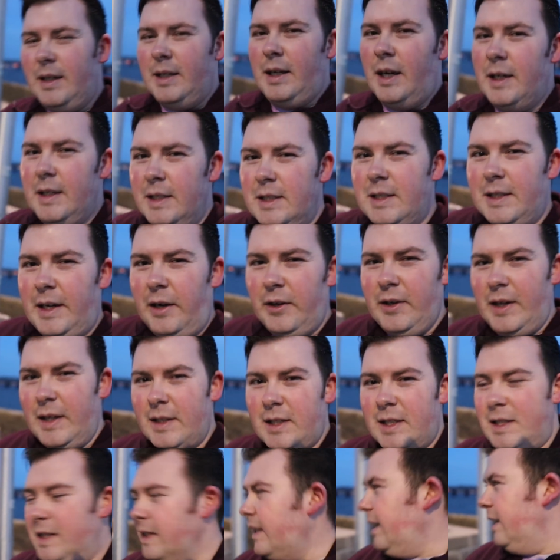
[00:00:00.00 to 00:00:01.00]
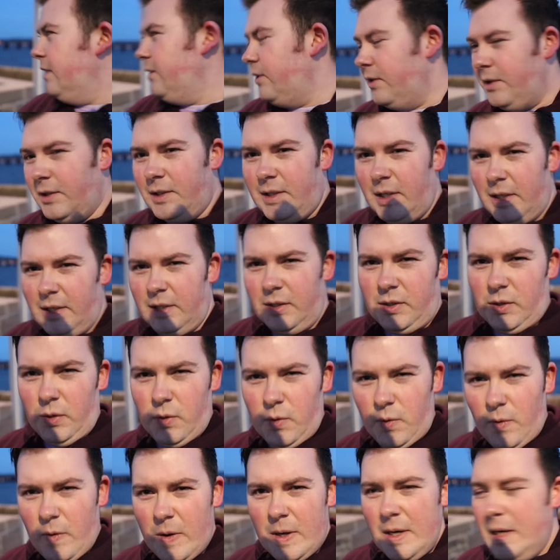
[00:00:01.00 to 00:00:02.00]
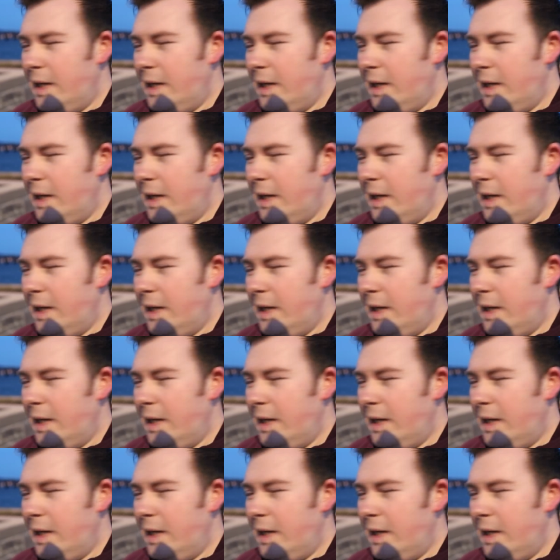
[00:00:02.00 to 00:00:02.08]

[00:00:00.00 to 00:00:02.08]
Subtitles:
I need to now get to St Andrews, so